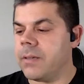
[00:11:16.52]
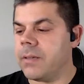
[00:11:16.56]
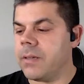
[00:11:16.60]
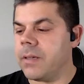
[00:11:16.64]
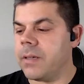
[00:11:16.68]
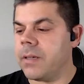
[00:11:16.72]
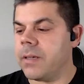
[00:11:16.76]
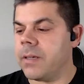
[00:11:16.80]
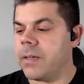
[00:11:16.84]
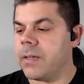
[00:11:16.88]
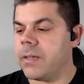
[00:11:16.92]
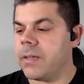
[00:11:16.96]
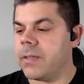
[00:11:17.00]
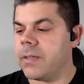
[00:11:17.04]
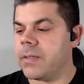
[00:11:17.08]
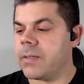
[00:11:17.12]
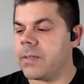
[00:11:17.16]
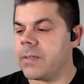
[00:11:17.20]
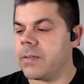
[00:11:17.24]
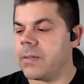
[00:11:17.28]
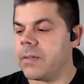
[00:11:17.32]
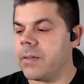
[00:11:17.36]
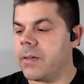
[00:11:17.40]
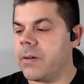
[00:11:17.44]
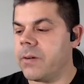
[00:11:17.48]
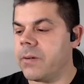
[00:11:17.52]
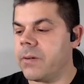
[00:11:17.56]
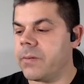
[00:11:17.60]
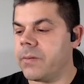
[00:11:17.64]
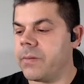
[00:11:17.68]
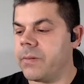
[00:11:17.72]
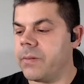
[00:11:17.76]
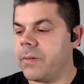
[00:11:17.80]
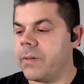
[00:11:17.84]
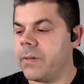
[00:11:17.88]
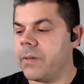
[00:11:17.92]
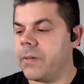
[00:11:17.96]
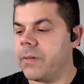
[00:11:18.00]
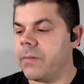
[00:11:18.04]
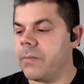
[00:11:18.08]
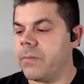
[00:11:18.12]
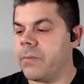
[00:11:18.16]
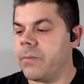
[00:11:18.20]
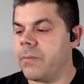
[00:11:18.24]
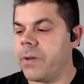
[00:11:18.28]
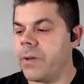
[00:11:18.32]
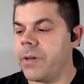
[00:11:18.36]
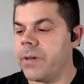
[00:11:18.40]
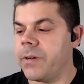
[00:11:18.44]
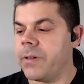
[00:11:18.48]
it's,
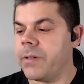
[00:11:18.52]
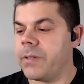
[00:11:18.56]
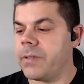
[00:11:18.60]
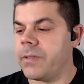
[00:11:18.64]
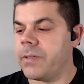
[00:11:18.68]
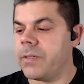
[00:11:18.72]
what you're,